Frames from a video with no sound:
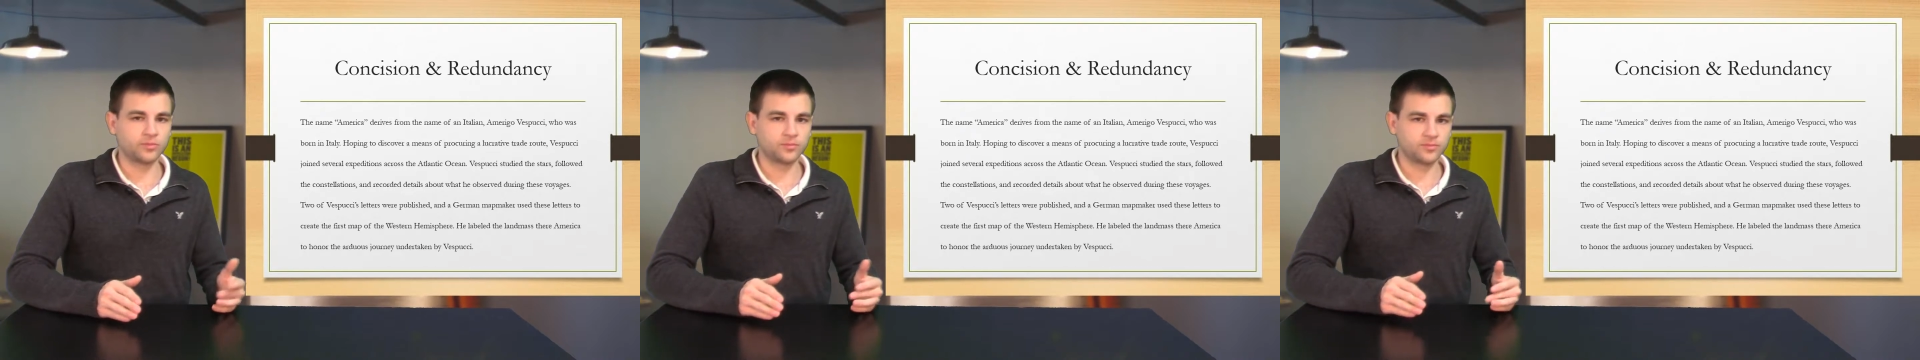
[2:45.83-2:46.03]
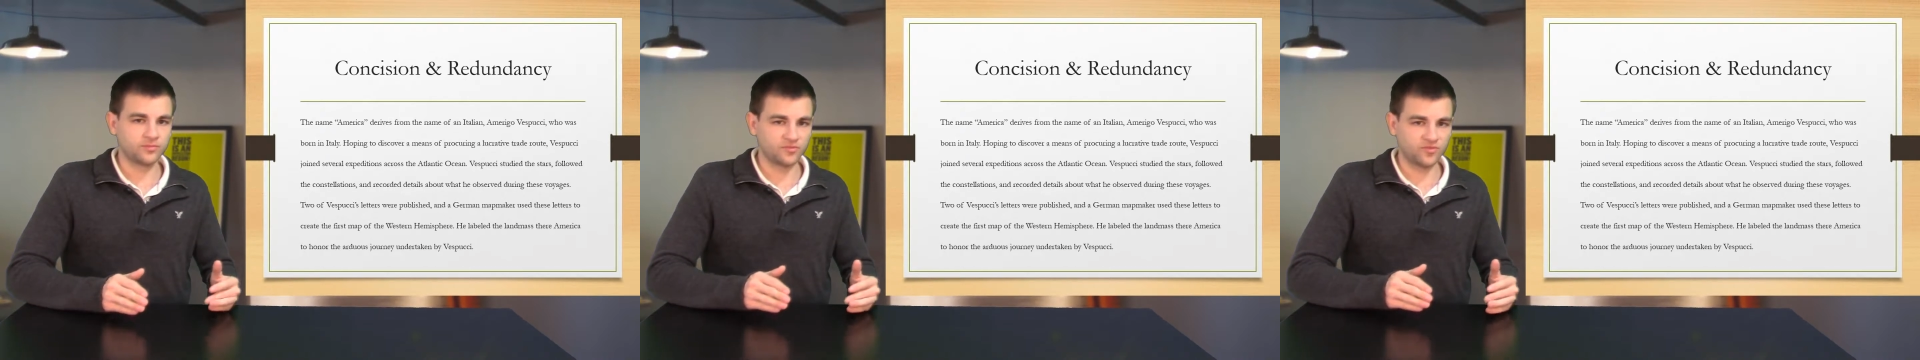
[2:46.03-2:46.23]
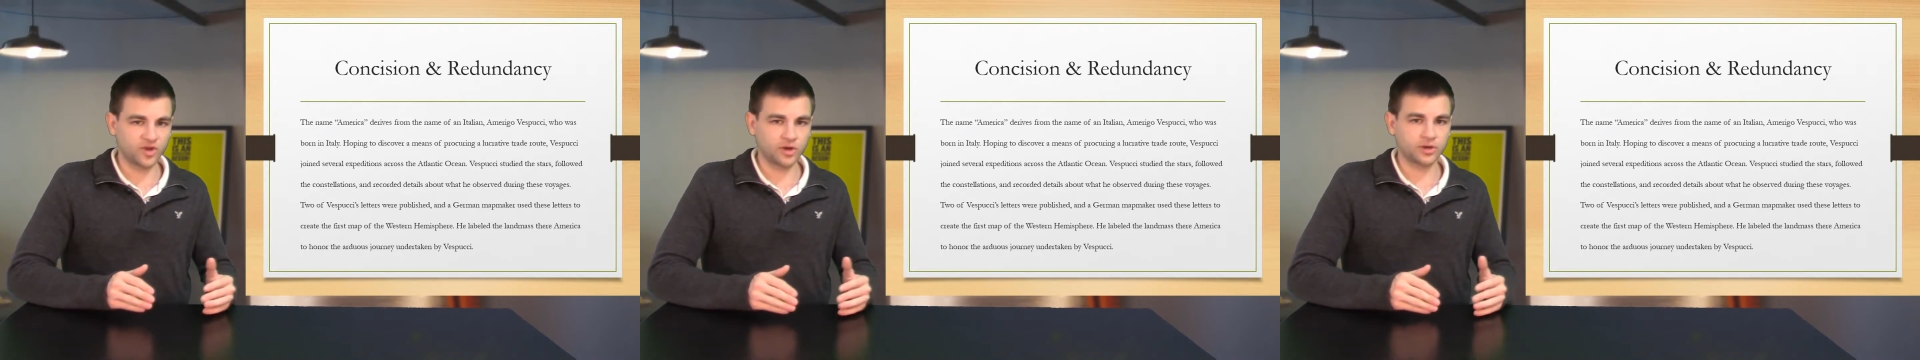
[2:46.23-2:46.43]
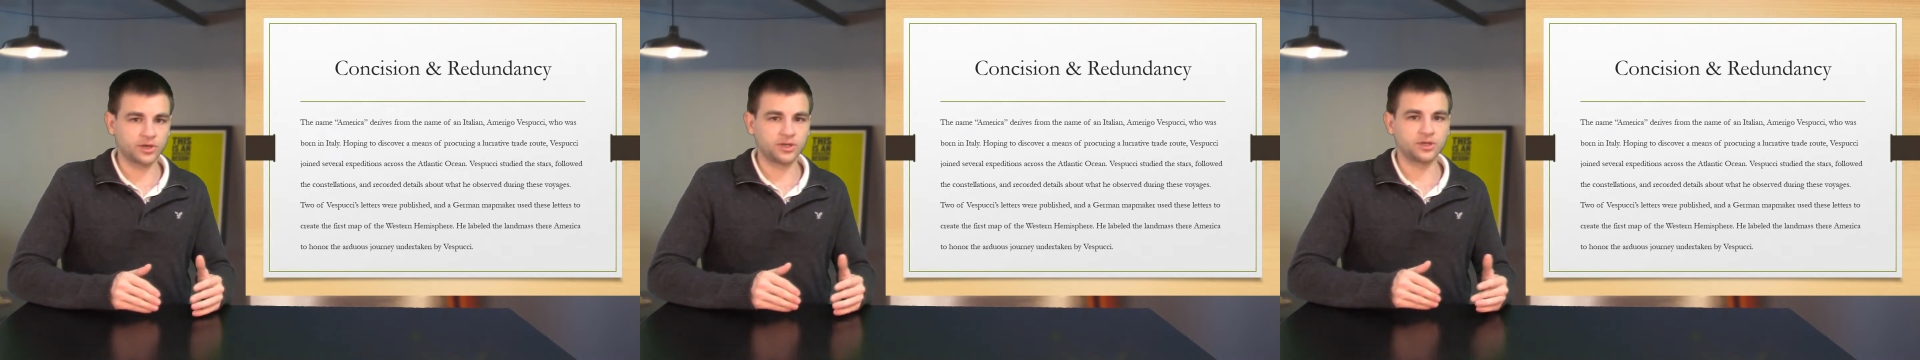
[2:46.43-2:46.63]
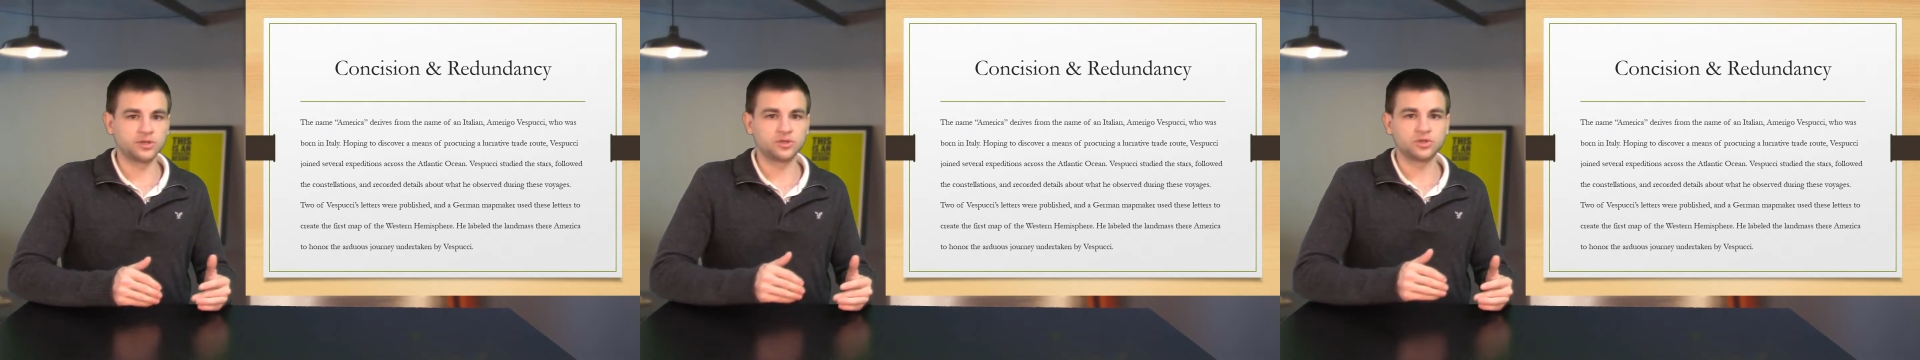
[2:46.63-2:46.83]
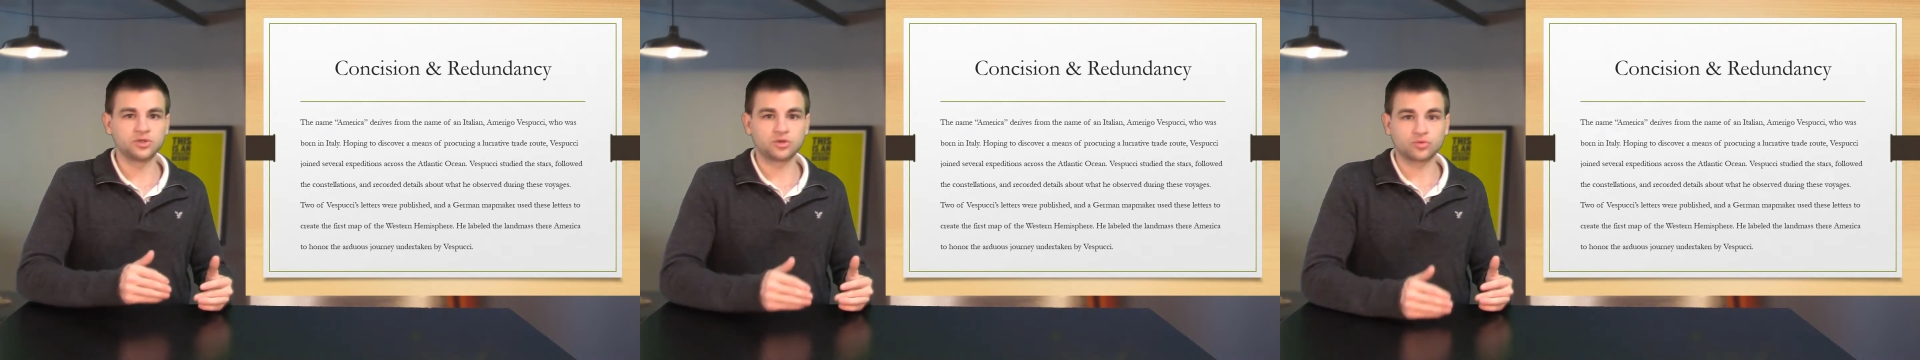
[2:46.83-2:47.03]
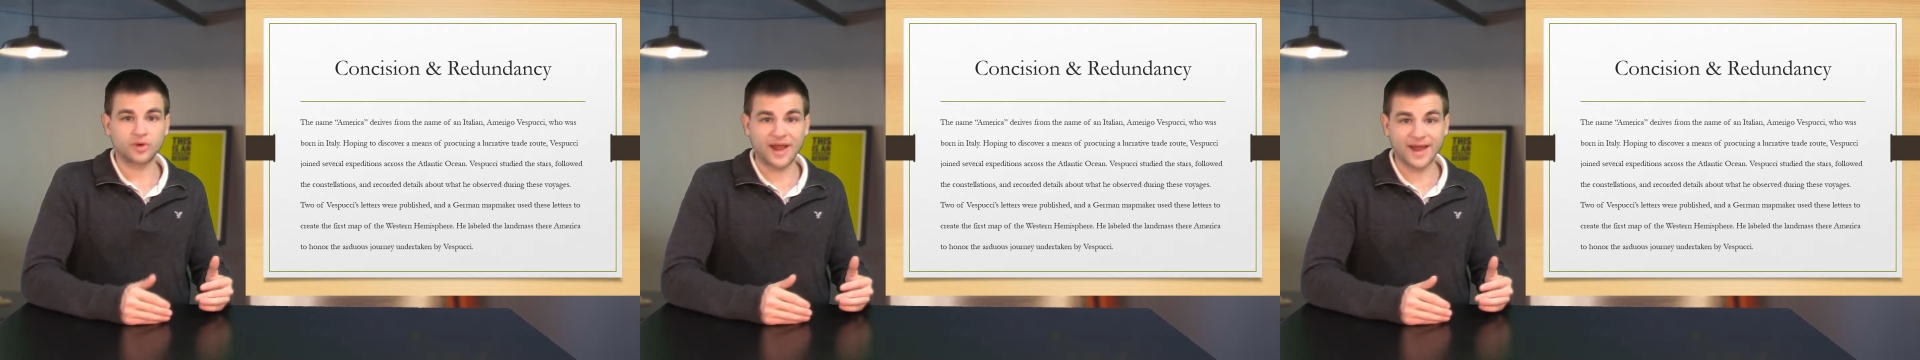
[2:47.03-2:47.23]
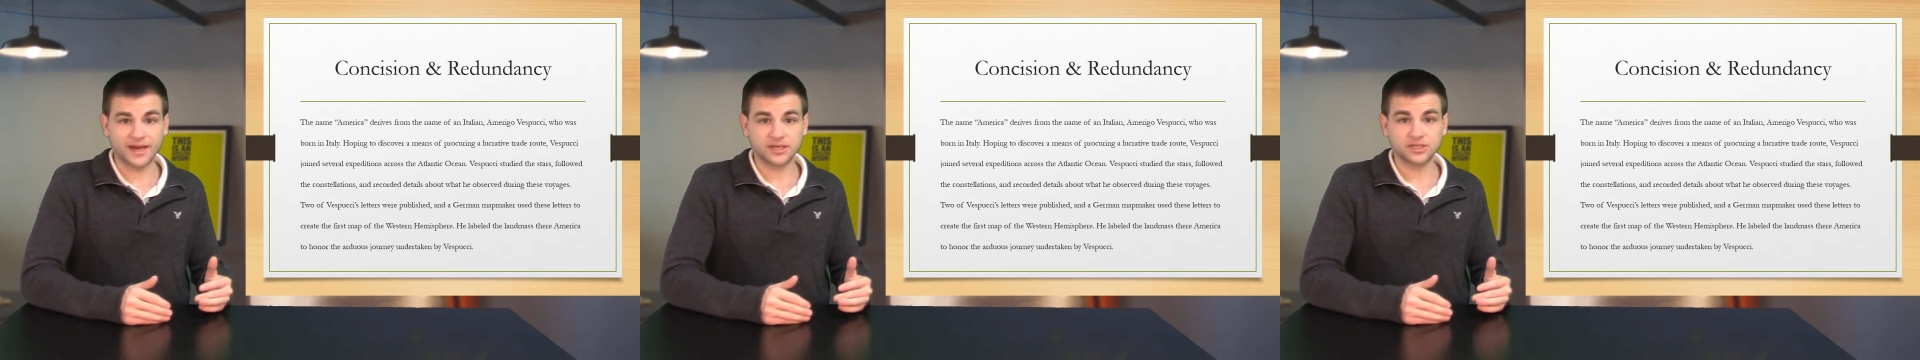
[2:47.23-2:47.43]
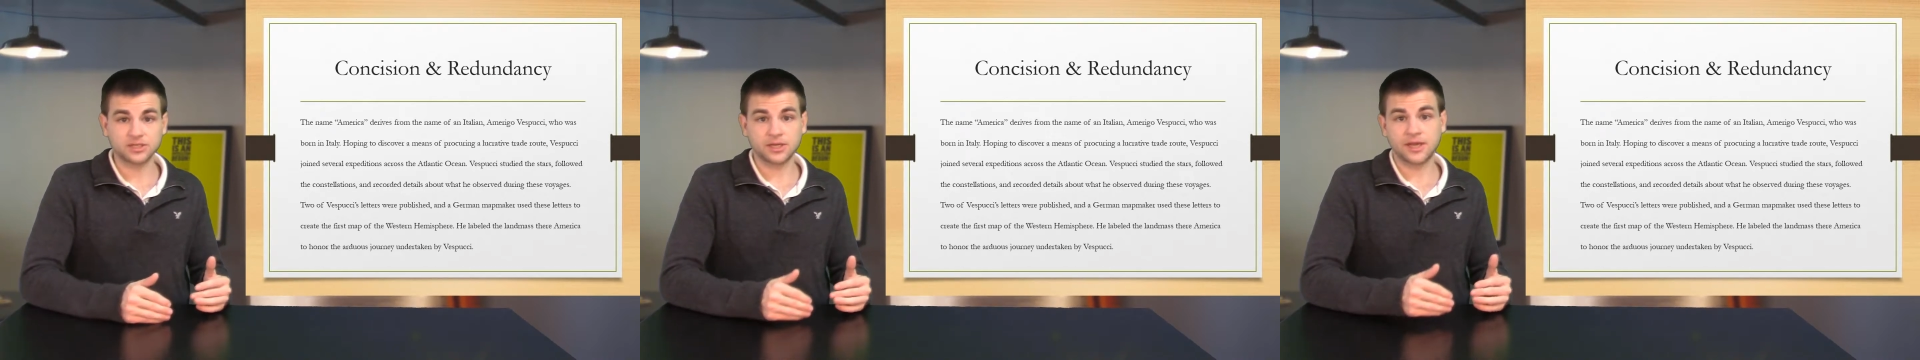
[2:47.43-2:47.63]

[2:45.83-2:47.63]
very direct